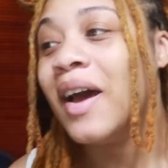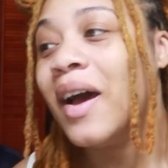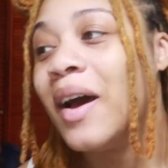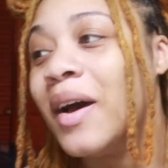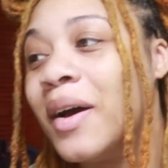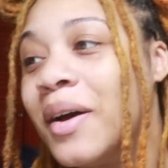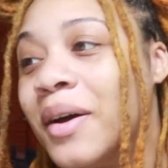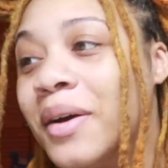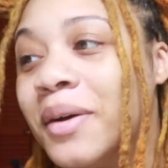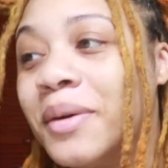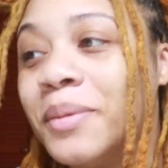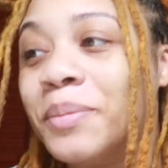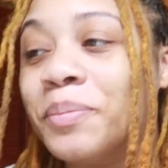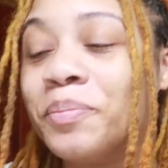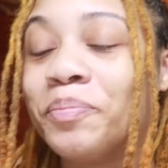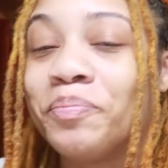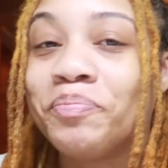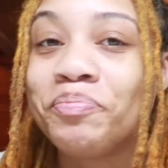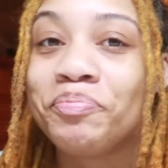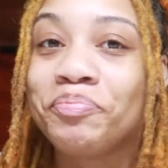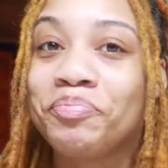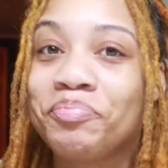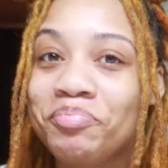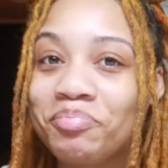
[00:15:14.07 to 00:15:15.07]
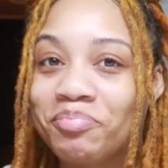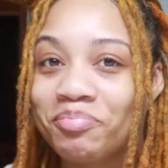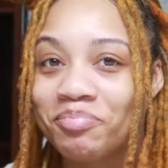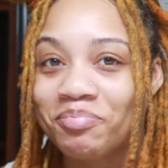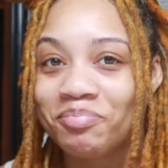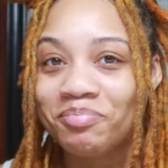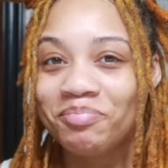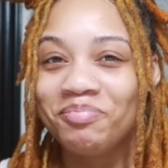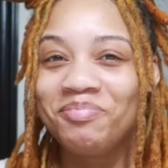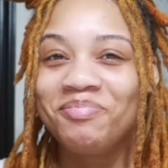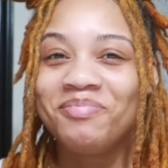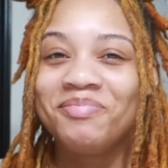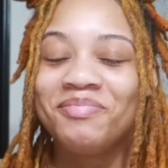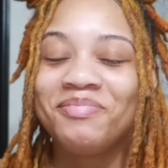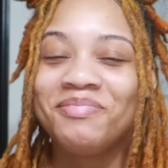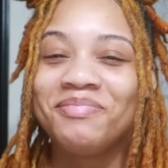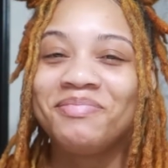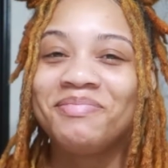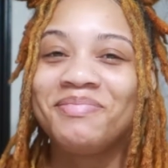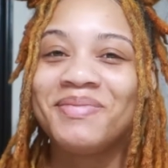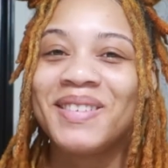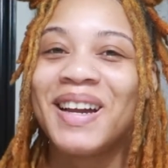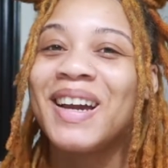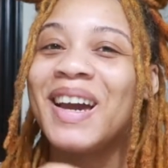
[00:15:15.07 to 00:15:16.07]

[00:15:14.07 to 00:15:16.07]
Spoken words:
I